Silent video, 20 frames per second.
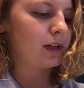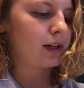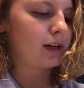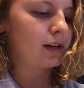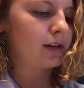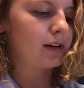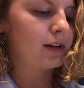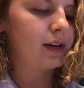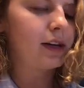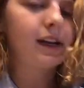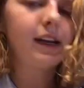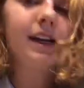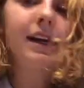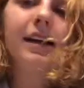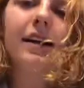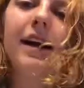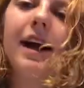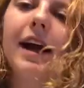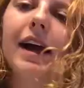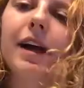clickety,
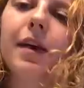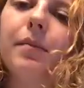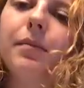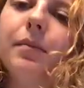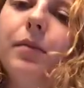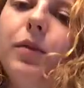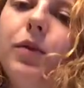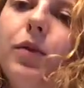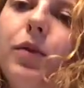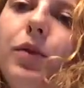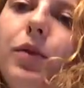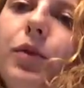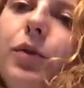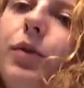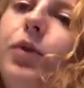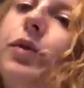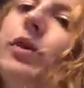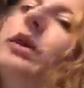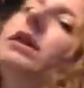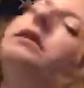clack, moo.